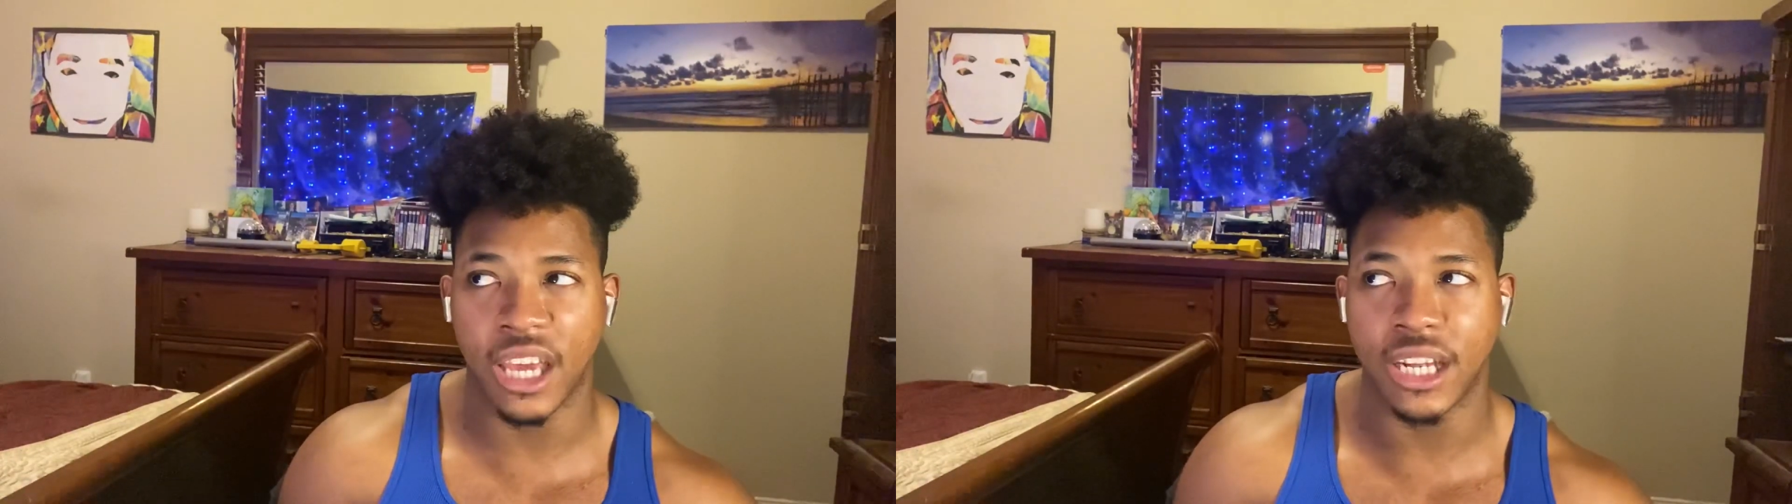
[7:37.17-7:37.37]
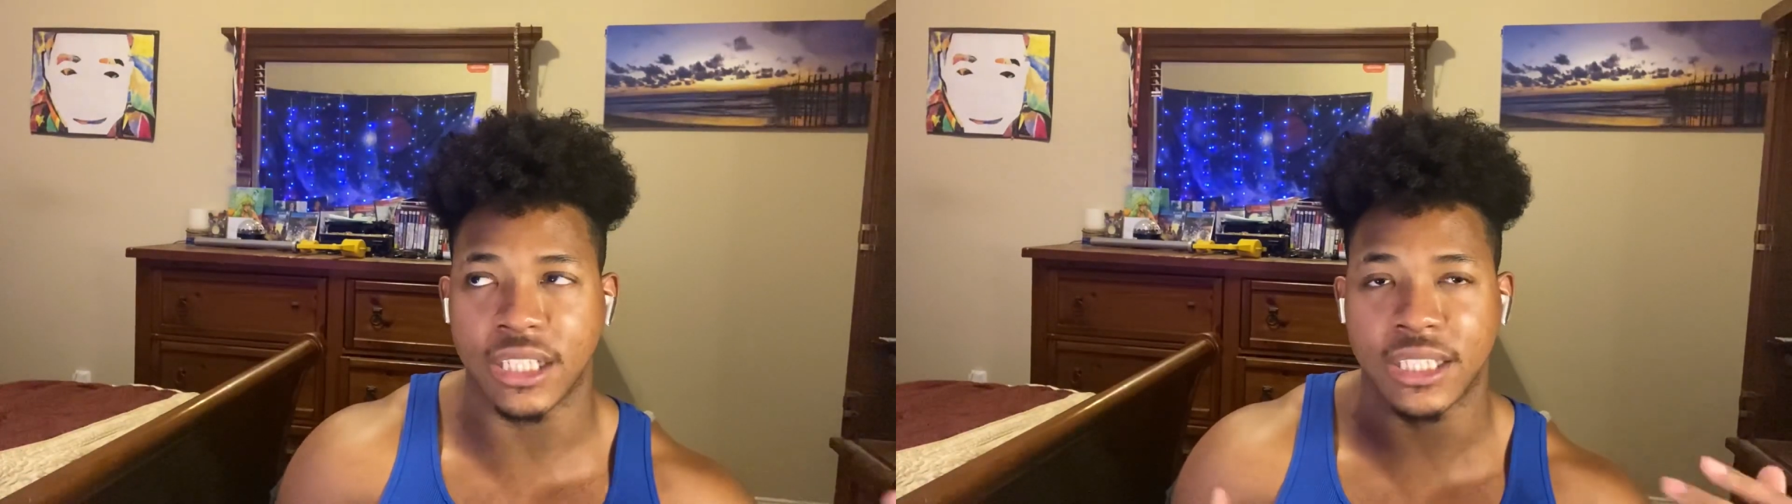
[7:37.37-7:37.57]

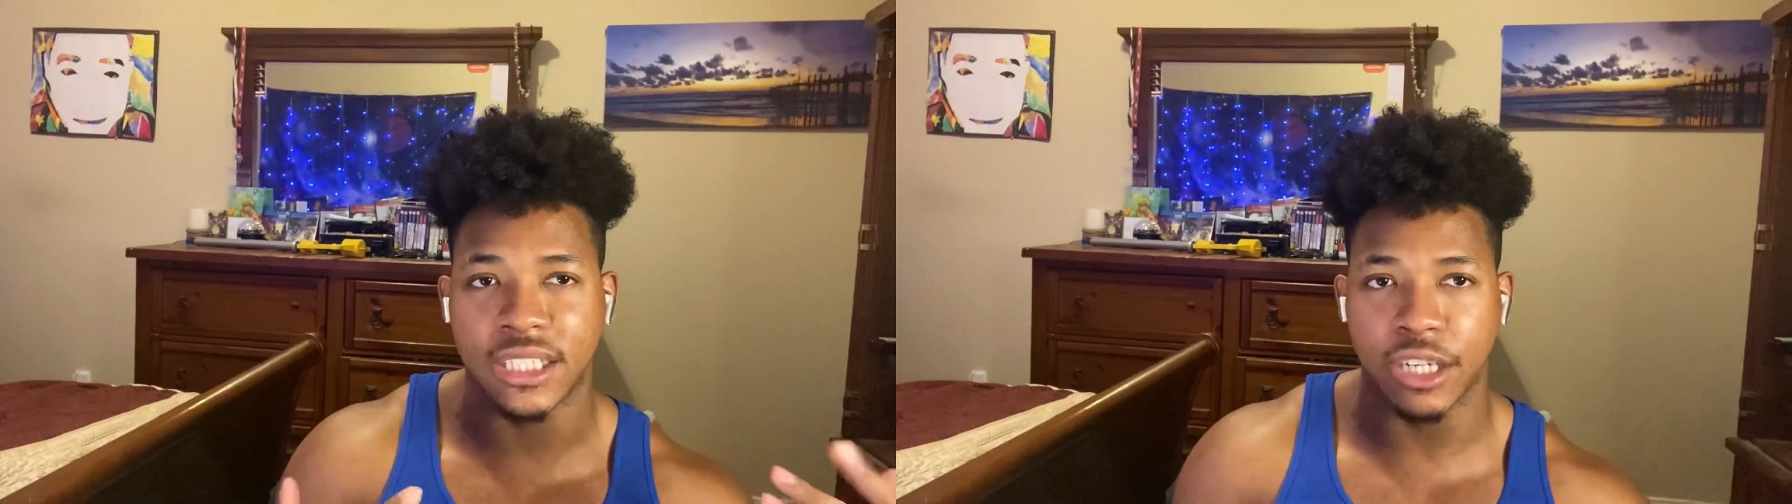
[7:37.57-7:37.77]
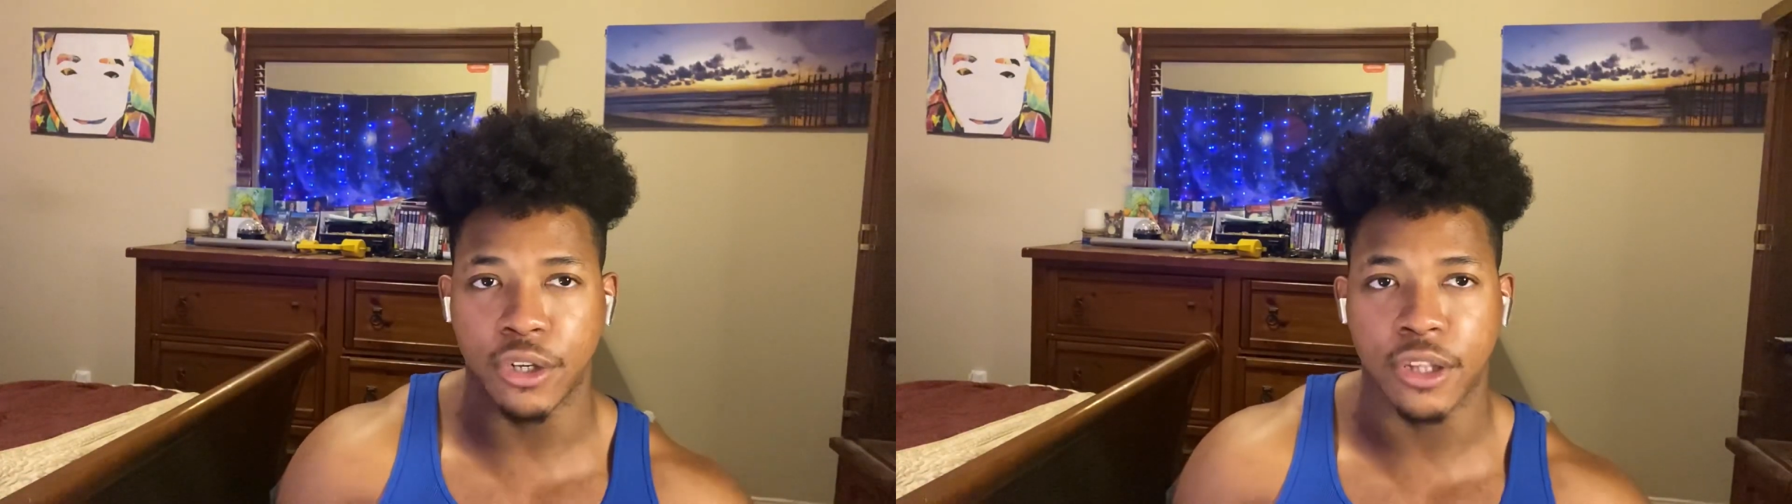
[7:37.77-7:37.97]
it is
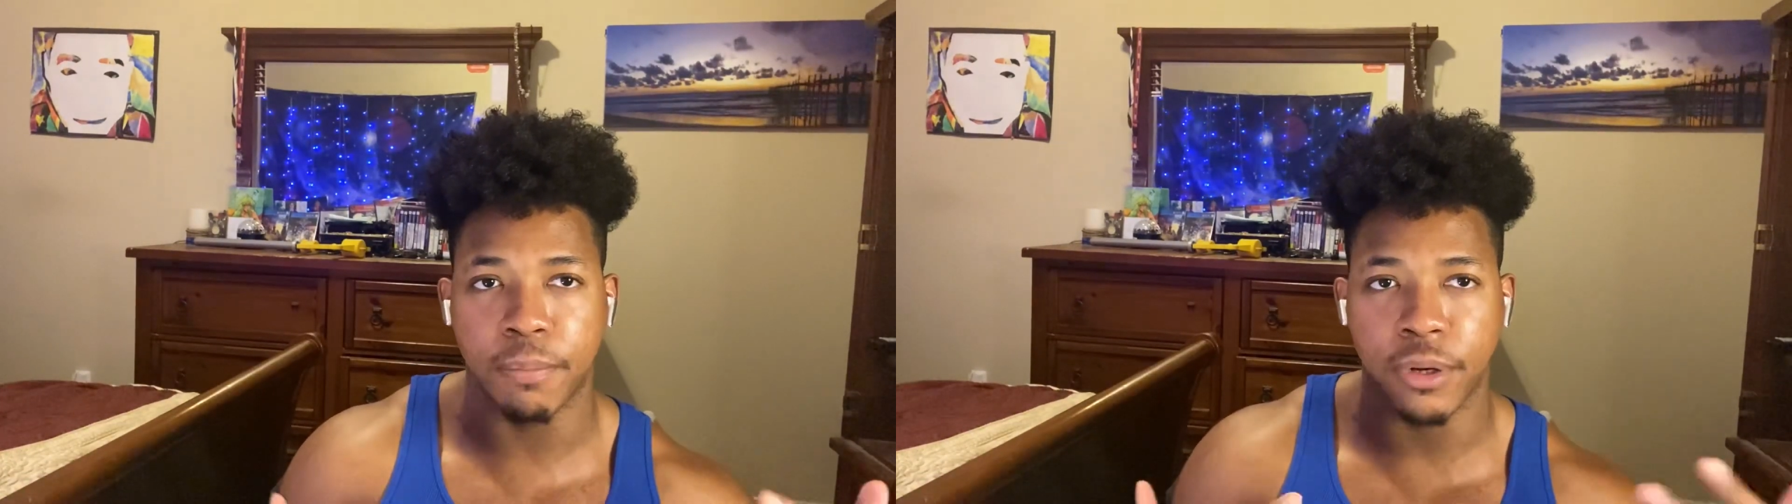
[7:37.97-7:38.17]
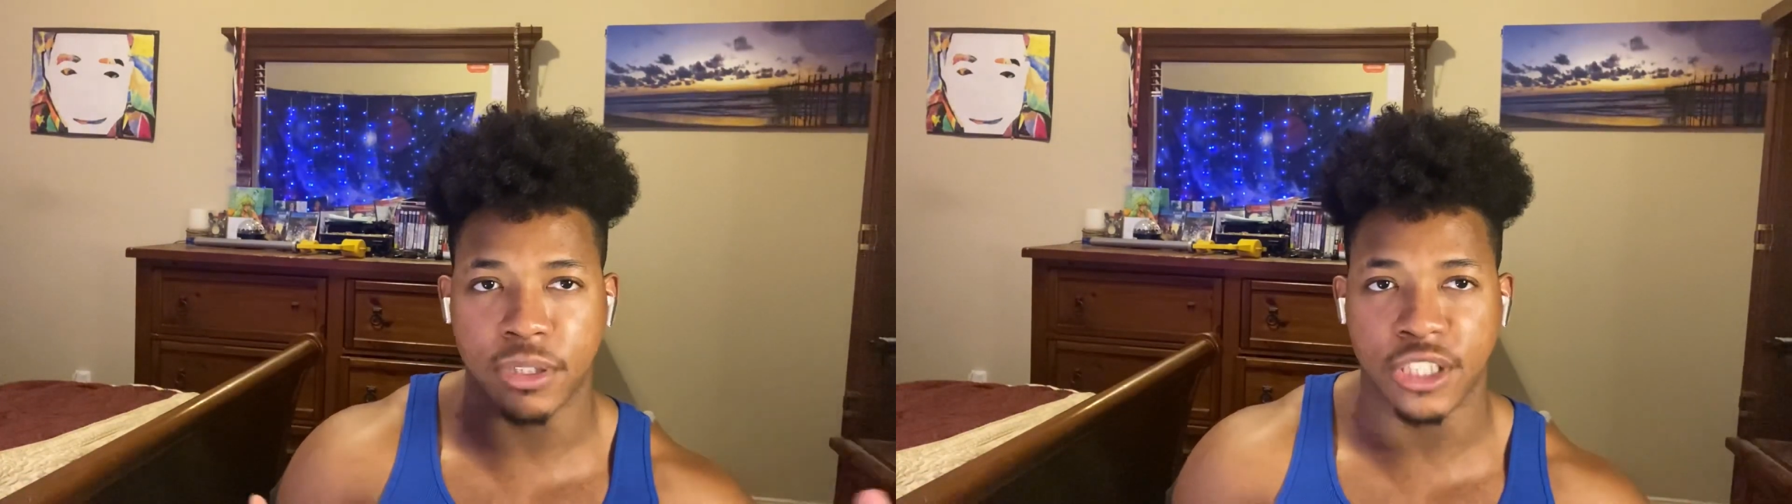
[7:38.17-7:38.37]
still the
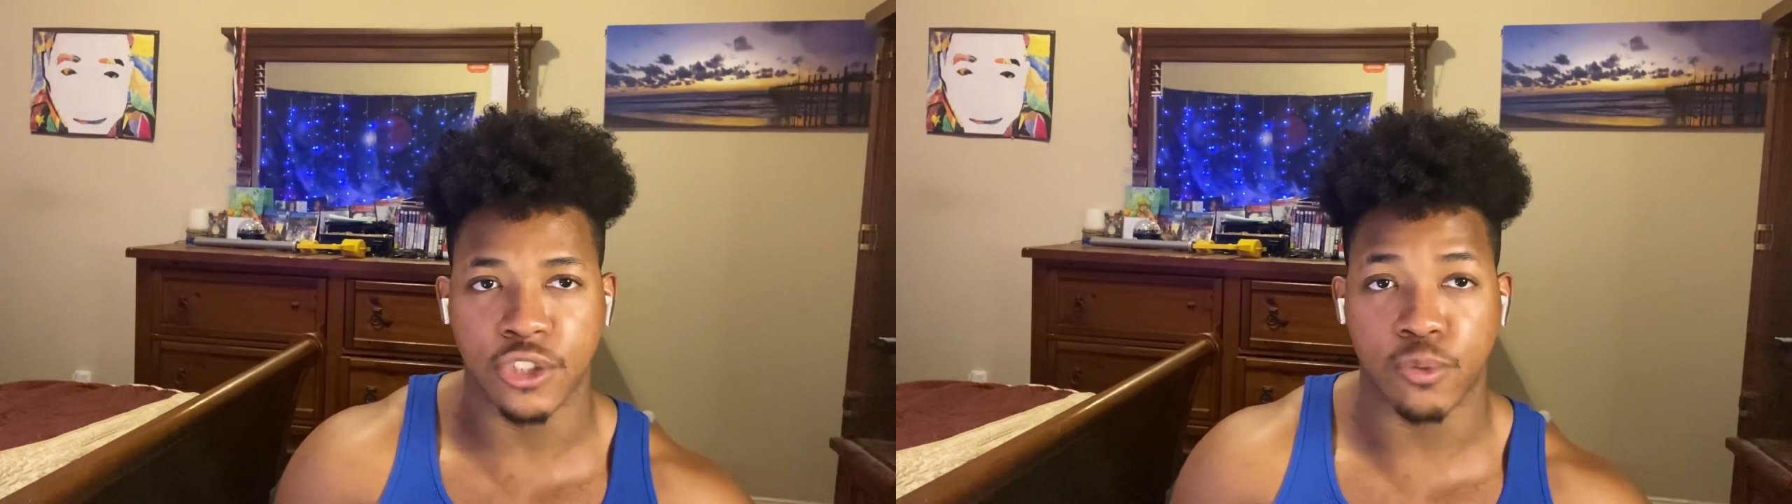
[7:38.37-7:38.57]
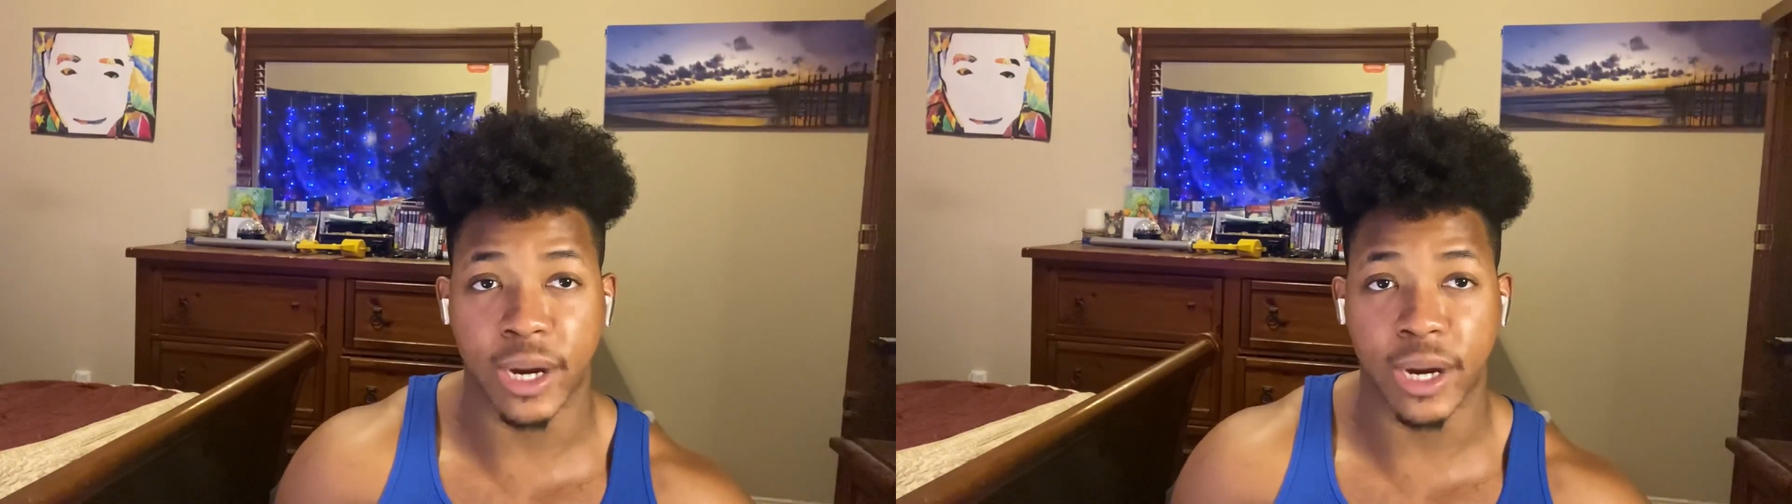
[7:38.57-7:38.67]
person's